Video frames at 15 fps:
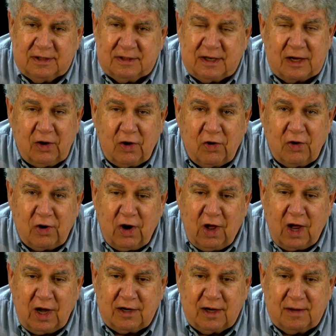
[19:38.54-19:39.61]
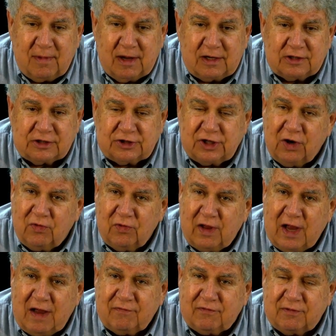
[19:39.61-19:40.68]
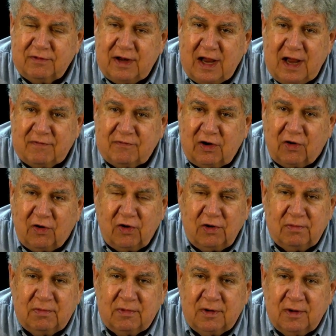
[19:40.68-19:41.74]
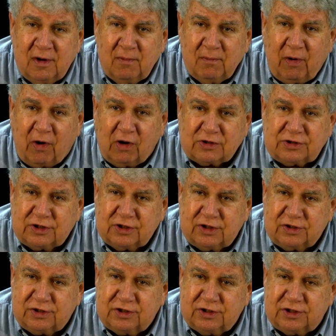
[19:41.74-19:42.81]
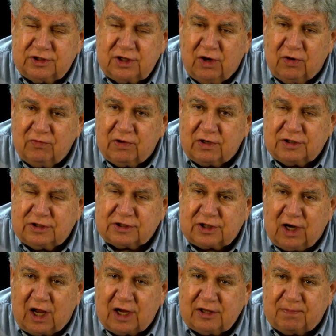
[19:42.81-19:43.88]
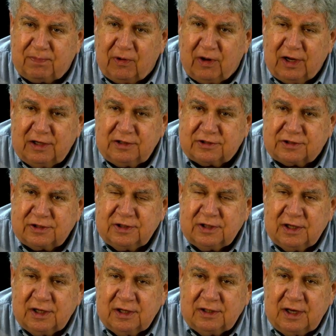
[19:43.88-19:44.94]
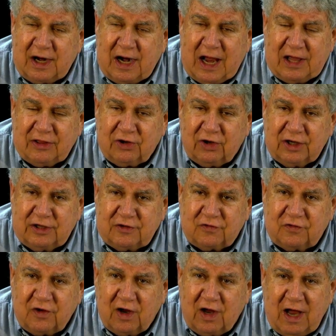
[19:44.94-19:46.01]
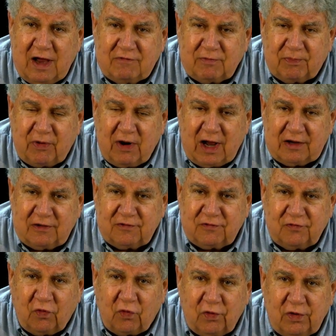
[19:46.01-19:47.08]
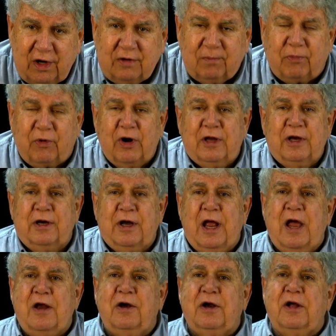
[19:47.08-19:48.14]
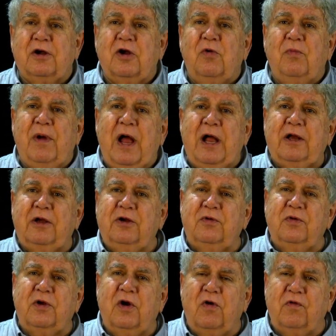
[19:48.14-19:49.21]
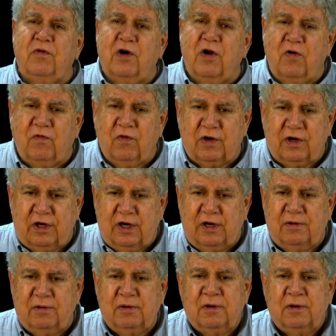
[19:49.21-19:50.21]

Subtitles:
They learn a lot and they make a show. They have to learn parts of the show that are just like the plays that athletes have to practice for, and they'll break it down and they'll go back and do it over and over again.